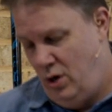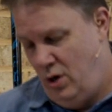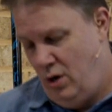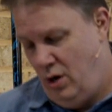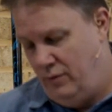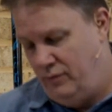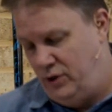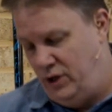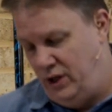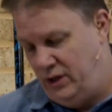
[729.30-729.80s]

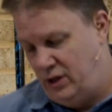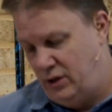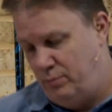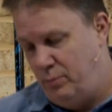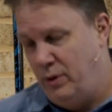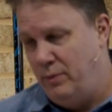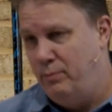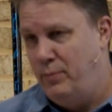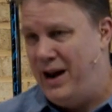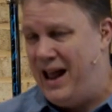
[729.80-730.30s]
of Jesus,
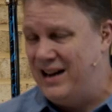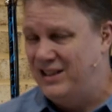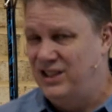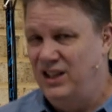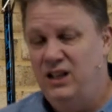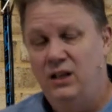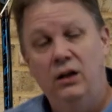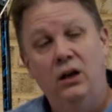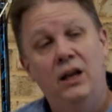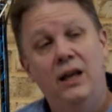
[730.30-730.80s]
but, but
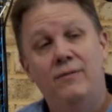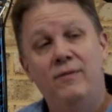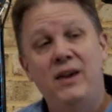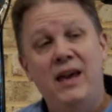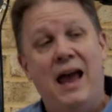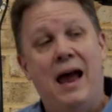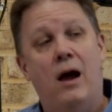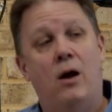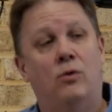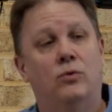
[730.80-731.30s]
actually living
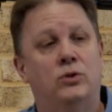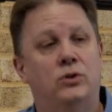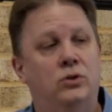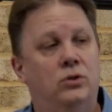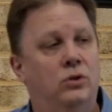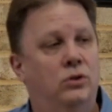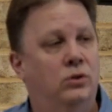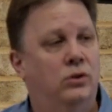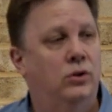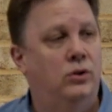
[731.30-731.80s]
out
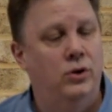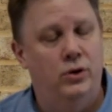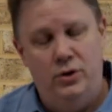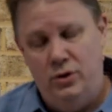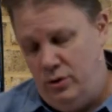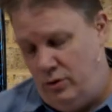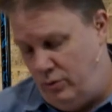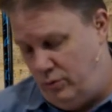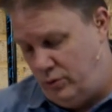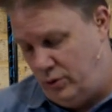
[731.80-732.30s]
the good
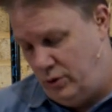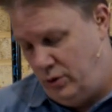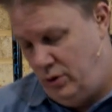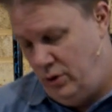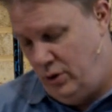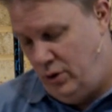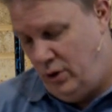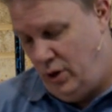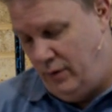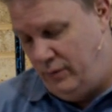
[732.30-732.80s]
news
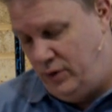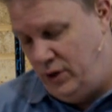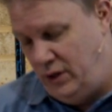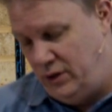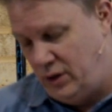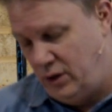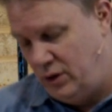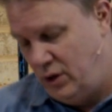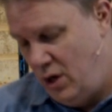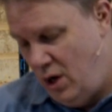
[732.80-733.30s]
of
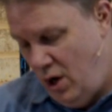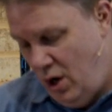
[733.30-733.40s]
Jesus.